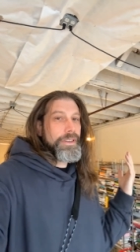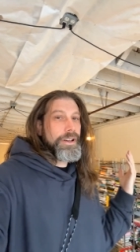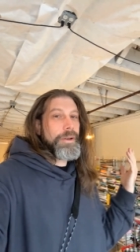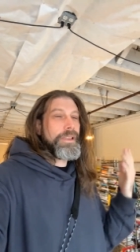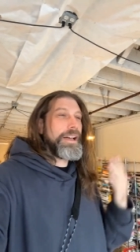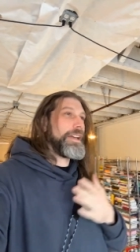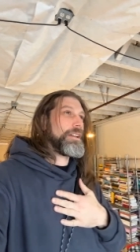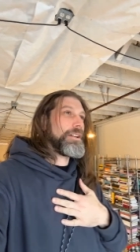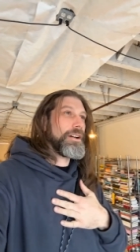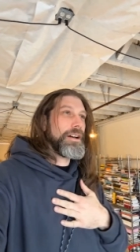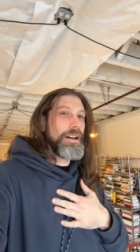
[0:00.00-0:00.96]
No, I'm
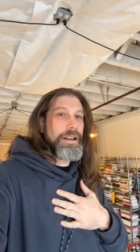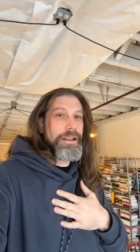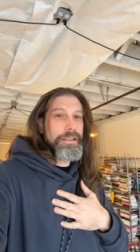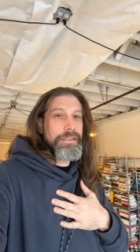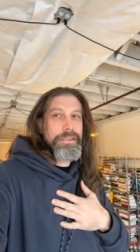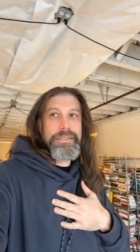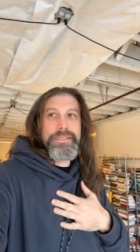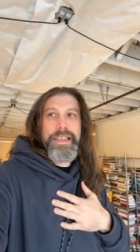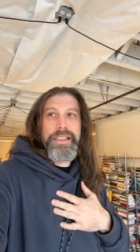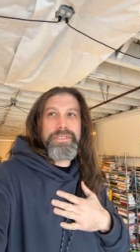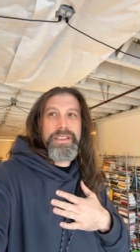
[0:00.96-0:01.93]
lying. Uh,
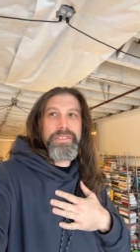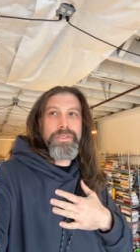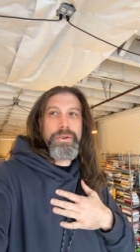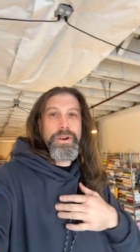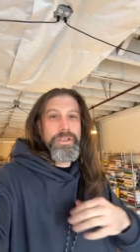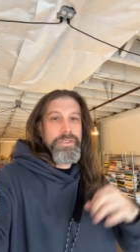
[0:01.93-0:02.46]
Tyler's next door.